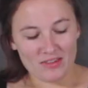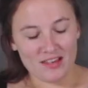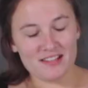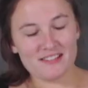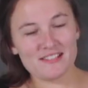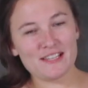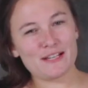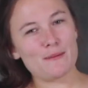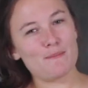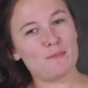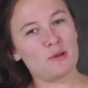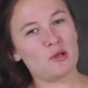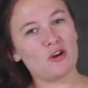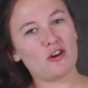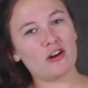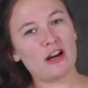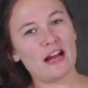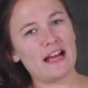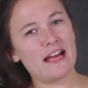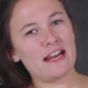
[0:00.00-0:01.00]
It's like a
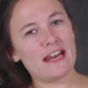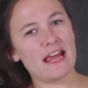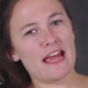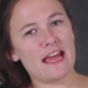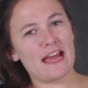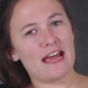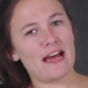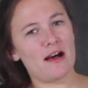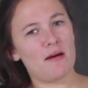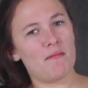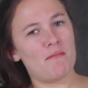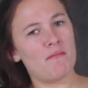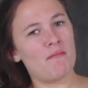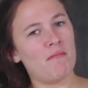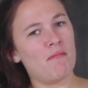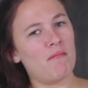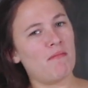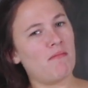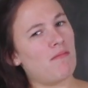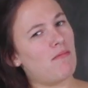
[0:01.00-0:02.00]
pureed
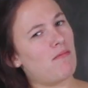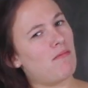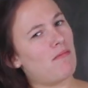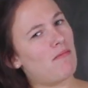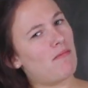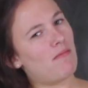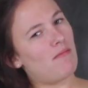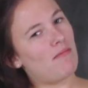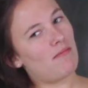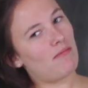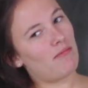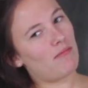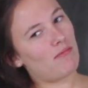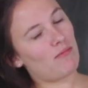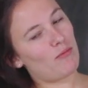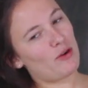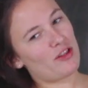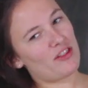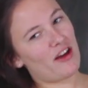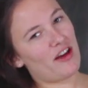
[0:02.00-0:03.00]
ham
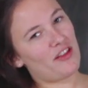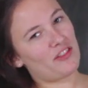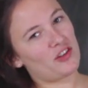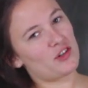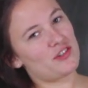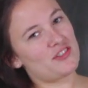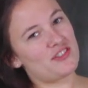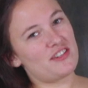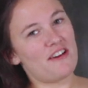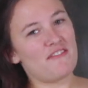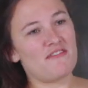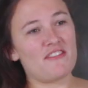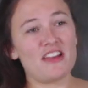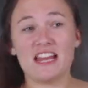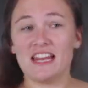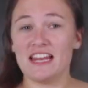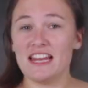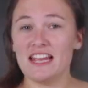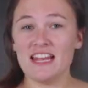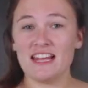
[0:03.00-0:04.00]
with other stuff
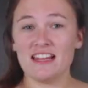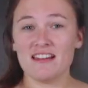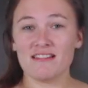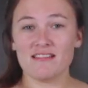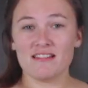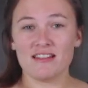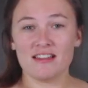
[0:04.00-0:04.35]
in it.